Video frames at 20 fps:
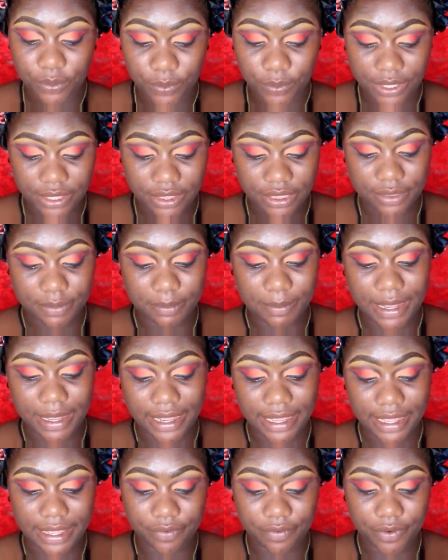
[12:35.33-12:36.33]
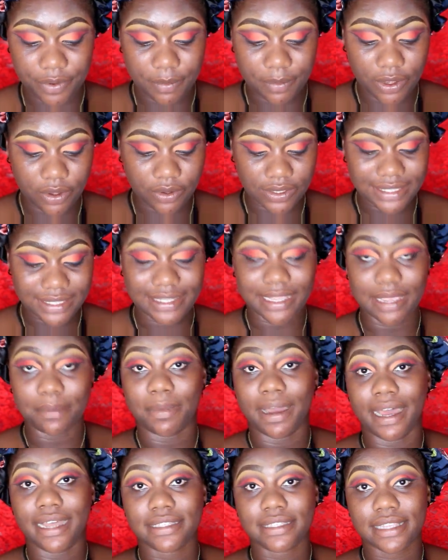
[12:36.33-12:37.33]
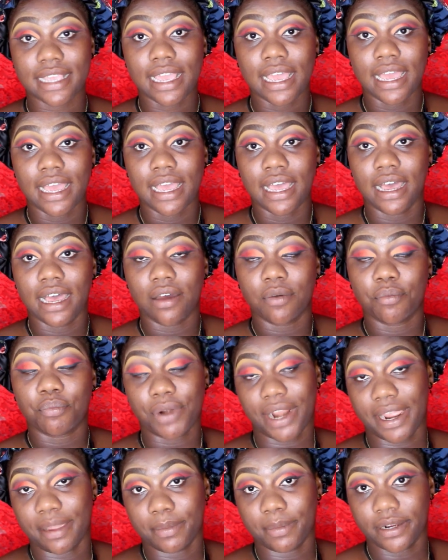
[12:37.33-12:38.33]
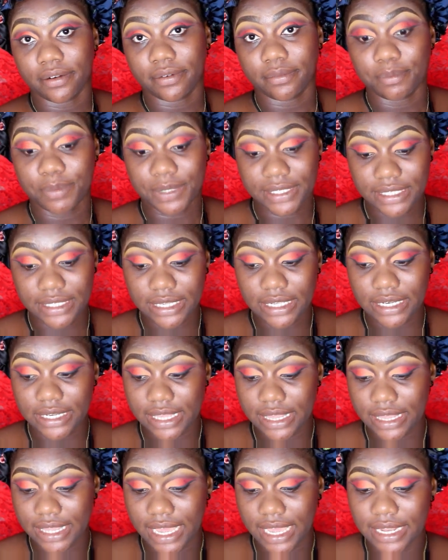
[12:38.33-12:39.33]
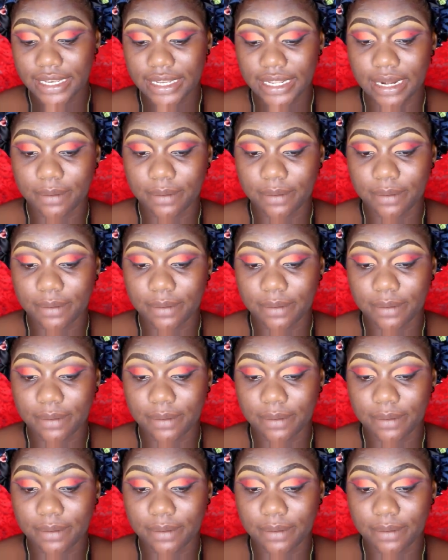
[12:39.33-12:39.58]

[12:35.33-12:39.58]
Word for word: with my Rimmel Stay Matte Primer, basically that.